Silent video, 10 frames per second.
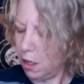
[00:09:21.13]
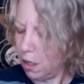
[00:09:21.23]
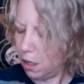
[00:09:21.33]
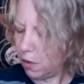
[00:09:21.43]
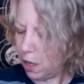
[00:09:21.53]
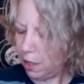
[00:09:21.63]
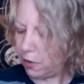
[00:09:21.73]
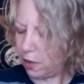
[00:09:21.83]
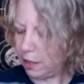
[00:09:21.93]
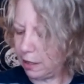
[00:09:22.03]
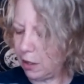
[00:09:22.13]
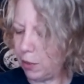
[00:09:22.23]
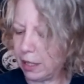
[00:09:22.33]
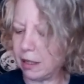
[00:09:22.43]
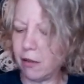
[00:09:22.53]
right, so let's see what the
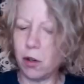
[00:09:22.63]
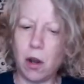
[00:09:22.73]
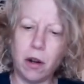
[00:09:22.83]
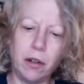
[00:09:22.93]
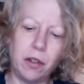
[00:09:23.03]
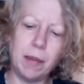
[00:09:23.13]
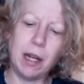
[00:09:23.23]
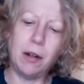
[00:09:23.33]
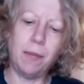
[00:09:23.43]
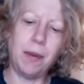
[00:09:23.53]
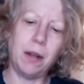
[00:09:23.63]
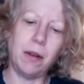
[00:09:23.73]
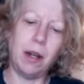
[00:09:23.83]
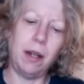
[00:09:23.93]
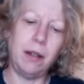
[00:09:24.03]
Devil card is about. All
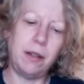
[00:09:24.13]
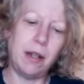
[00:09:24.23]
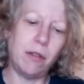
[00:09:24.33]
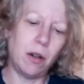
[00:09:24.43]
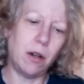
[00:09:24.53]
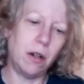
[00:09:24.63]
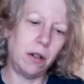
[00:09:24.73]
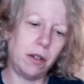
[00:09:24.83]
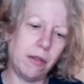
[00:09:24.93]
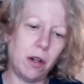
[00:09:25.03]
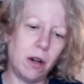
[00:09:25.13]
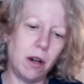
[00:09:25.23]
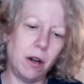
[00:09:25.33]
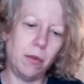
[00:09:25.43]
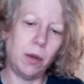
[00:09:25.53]
right, Devil card.
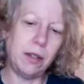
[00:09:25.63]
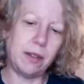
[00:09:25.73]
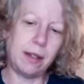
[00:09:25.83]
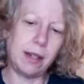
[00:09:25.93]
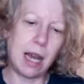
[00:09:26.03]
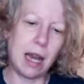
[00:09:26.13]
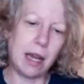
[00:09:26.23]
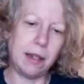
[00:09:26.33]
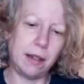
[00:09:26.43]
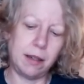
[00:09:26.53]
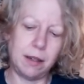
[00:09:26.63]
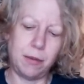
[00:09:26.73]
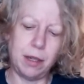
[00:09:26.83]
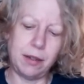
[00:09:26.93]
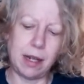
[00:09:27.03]
What is that?
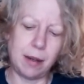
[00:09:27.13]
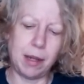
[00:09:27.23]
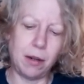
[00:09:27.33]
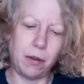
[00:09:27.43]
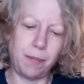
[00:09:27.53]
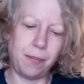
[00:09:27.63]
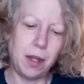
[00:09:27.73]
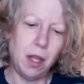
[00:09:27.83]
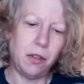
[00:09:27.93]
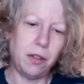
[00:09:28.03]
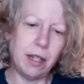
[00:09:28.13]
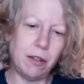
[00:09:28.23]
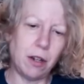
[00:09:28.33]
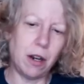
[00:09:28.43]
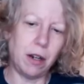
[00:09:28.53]
What is that about? So Devil
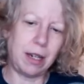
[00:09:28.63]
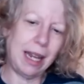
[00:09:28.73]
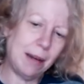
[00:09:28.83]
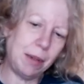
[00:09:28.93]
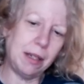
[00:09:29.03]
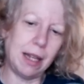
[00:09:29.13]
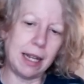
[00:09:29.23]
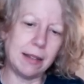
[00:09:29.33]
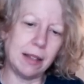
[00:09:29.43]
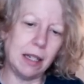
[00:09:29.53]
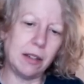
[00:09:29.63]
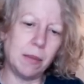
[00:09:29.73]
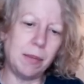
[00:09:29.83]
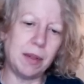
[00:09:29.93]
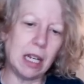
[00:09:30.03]
card can be, like I said, some
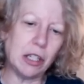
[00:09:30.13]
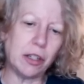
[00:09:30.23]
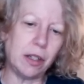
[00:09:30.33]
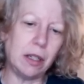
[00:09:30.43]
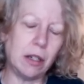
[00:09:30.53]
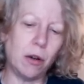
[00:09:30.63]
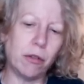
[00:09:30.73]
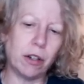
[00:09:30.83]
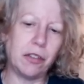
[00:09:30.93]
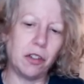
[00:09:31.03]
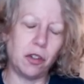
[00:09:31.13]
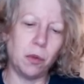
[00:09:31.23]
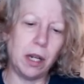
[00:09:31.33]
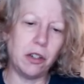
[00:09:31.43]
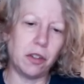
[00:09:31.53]
obsession over a
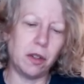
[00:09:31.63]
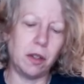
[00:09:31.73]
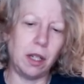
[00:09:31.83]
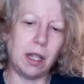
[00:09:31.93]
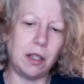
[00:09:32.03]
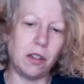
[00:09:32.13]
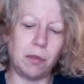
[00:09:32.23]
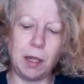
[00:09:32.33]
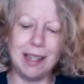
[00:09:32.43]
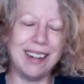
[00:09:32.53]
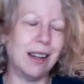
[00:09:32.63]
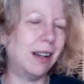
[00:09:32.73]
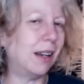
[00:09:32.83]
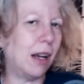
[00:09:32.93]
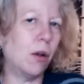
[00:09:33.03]
situation. It can just be an
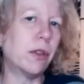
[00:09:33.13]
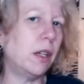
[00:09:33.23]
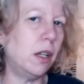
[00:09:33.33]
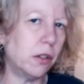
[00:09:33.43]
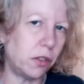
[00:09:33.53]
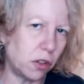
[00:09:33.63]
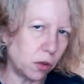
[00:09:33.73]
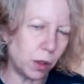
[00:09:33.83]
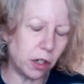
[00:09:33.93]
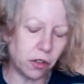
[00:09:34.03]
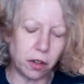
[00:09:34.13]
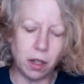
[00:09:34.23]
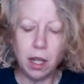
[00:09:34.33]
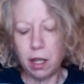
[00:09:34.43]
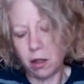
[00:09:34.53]
unhealthy situation.
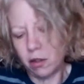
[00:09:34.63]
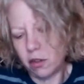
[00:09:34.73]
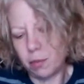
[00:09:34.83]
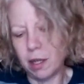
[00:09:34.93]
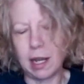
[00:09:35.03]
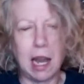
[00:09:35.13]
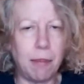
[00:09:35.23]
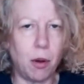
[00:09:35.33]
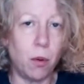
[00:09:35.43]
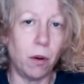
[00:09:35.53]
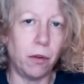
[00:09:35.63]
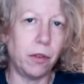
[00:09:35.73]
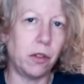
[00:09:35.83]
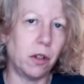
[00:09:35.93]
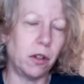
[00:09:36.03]
It could just be a Capricorn
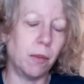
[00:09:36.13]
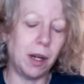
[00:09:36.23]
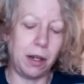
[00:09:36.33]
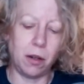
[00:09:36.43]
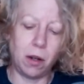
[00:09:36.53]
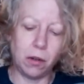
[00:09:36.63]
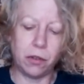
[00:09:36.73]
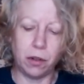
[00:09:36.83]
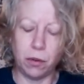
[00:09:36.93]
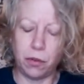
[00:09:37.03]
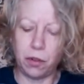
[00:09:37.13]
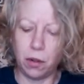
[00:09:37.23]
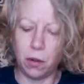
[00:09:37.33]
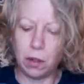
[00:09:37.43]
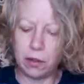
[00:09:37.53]
that's on your mind also.
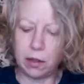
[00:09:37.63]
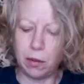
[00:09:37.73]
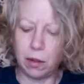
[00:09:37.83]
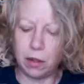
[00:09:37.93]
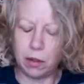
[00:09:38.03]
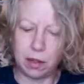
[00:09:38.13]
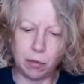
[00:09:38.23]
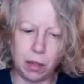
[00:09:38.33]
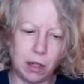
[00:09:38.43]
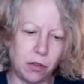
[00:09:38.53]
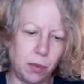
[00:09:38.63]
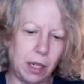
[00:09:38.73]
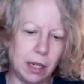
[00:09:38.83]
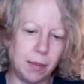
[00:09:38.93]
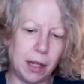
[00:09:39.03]
So let's see what else we get
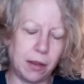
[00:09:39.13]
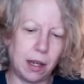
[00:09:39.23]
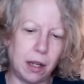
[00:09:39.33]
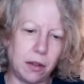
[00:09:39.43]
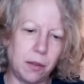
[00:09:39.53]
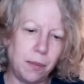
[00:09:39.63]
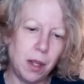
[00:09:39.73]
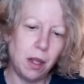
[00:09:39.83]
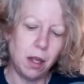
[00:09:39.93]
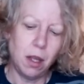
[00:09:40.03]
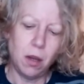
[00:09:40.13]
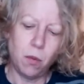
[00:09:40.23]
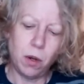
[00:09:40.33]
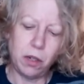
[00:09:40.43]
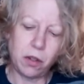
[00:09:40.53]
about that. What
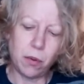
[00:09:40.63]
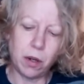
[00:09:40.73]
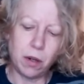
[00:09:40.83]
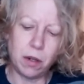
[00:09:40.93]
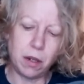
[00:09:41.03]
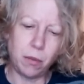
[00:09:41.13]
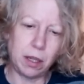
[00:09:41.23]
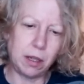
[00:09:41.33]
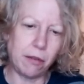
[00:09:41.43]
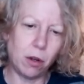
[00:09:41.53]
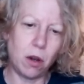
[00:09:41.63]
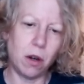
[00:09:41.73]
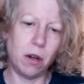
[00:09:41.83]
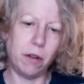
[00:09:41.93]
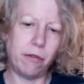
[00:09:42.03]
is going on with the Devil
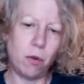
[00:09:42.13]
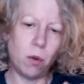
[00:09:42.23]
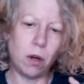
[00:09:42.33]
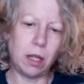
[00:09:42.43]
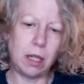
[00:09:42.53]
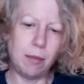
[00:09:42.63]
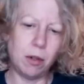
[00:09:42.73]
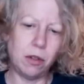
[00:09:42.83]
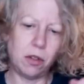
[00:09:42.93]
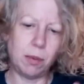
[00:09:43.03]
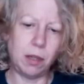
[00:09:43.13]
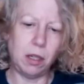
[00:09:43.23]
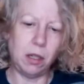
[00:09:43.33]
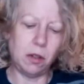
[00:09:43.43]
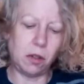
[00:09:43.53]
card for Libras,
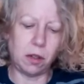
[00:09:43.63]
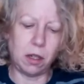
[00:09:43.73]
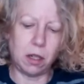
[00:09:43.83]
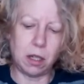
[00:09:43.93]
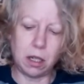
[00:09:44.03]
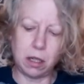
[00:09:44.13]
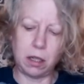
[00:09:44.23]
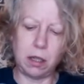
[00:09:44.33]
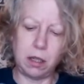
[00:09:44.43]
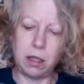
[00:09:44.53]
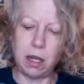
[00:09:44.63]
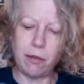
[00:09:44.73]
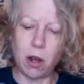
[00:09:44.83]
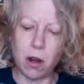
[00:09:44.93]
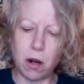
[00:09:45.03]
please? Devil
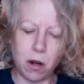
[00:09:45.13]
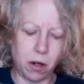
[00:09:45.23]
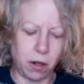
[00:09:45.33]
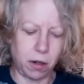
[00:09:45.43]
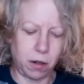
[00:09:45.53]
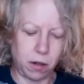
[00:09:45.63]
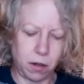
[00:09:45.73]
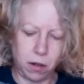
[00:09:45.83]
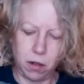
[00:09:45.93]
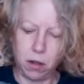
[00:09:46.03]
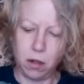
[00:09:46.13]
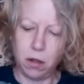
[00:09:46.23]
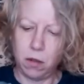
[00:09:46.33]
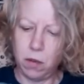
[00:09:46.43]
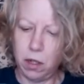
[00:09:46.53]
card.
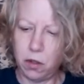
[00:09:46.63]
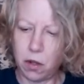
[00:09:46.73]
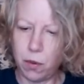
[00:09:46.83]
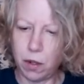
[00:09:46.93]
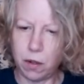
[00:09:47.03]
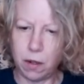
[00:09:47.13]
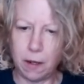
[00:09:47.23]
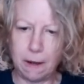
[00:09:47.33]
What is going on?